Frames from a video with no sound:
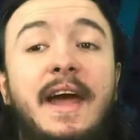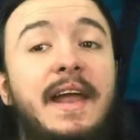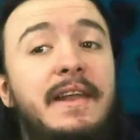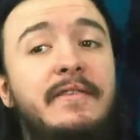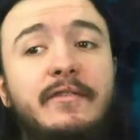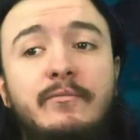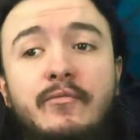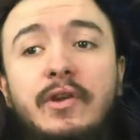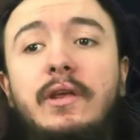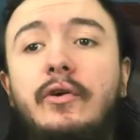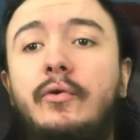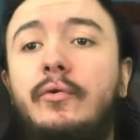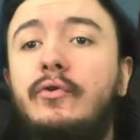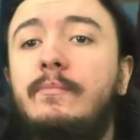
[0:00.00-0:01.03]
and added some really
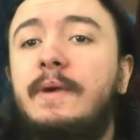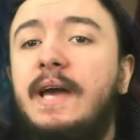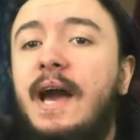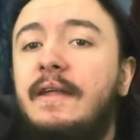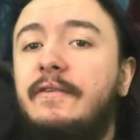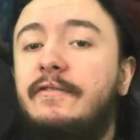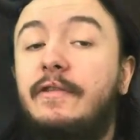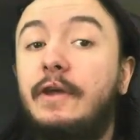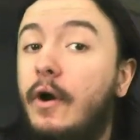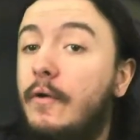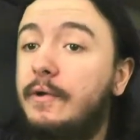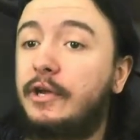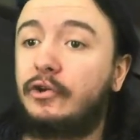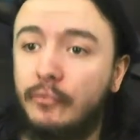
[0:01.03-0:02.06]
cool new mechanics to the
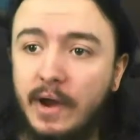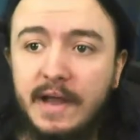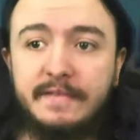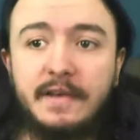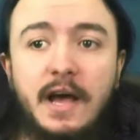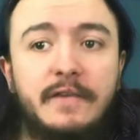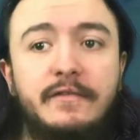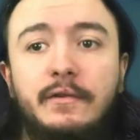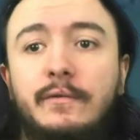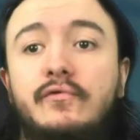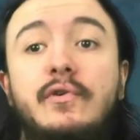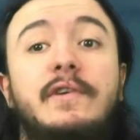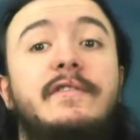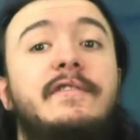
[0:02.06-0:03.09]
already great arsenal of
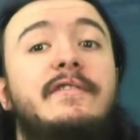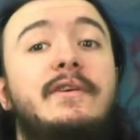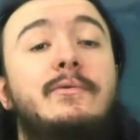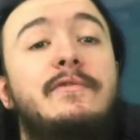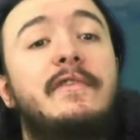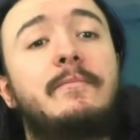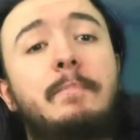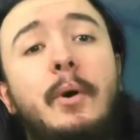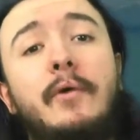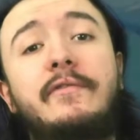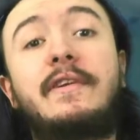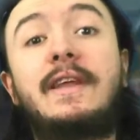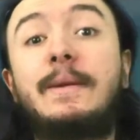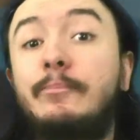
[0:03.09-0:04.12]
tricks the series has
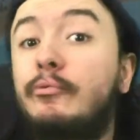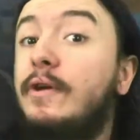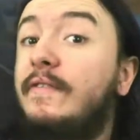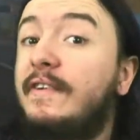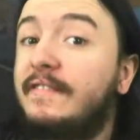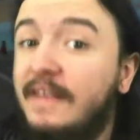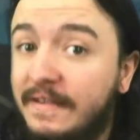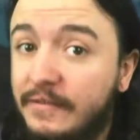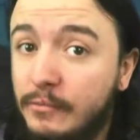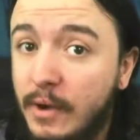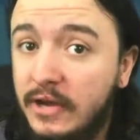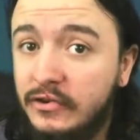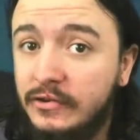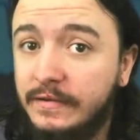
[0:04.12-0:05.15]
boasted in previous
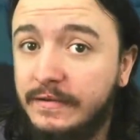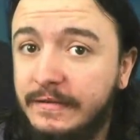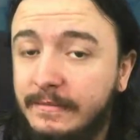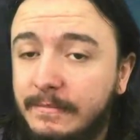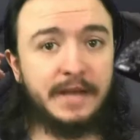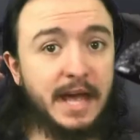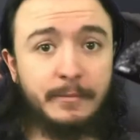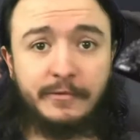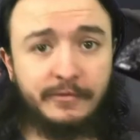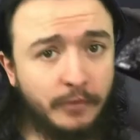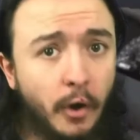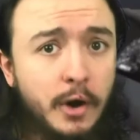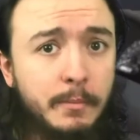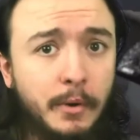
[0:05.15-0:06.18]
iterations. The game's
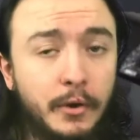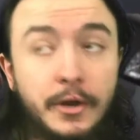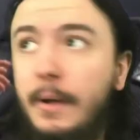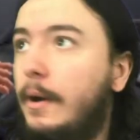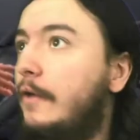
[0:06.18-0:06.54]
story mode now